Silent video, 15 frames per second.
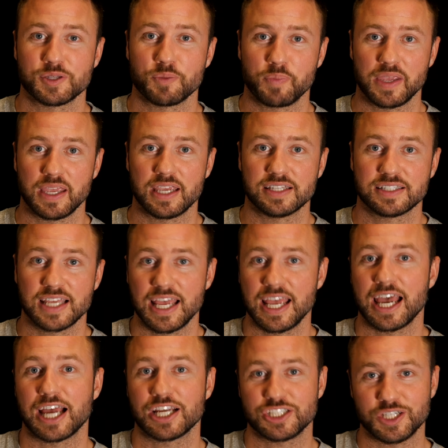to Pete
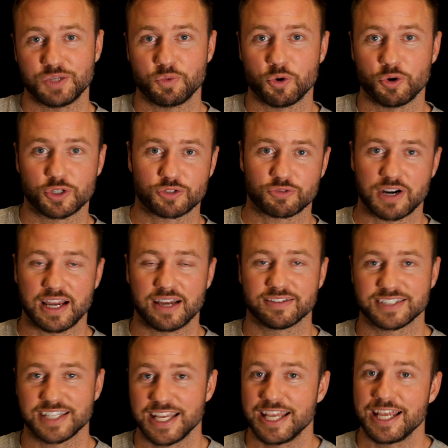as she walked round,